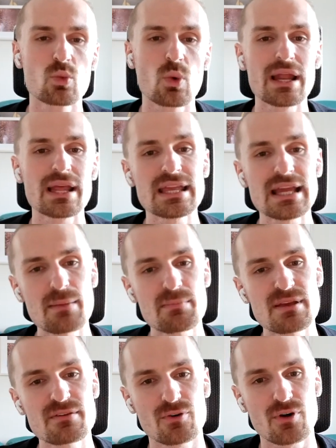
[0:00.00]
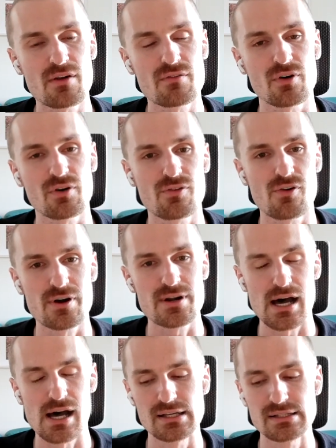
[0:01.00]
what EIP 4844
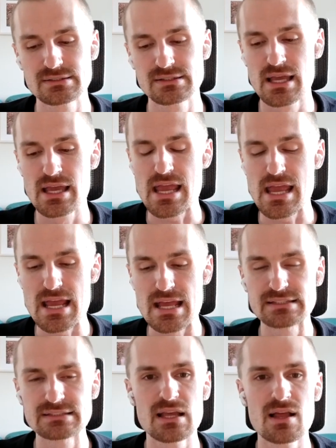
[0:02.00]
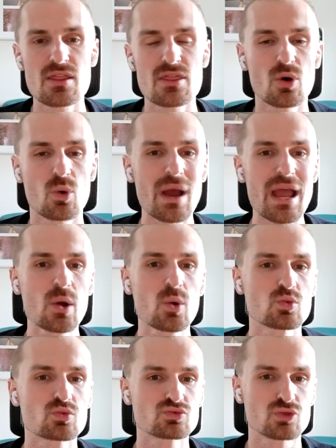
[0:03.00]
does is the way
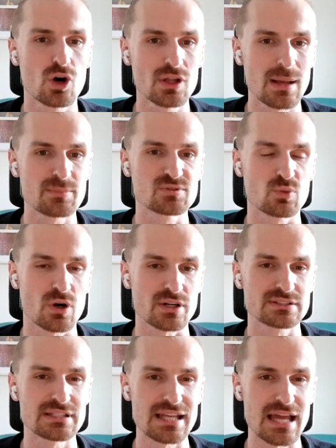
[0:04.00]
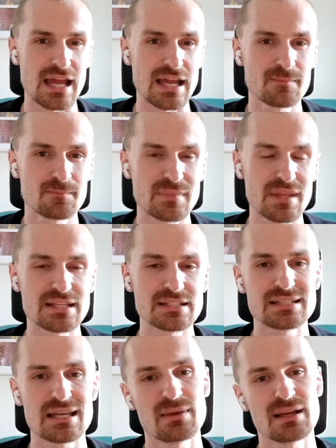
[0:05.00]
rollups work today is
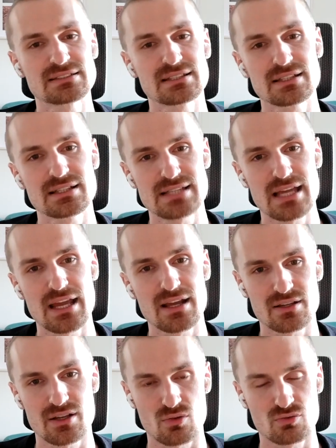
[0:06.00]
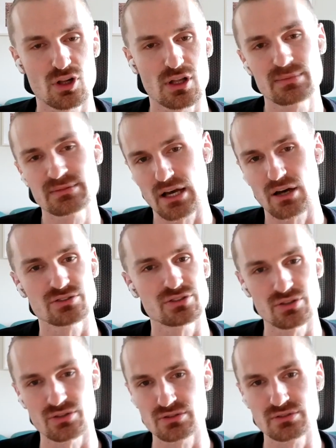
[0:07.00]
they basically take you know rollups
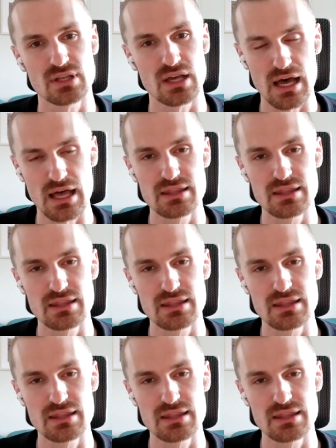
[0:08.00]
L2s, uh,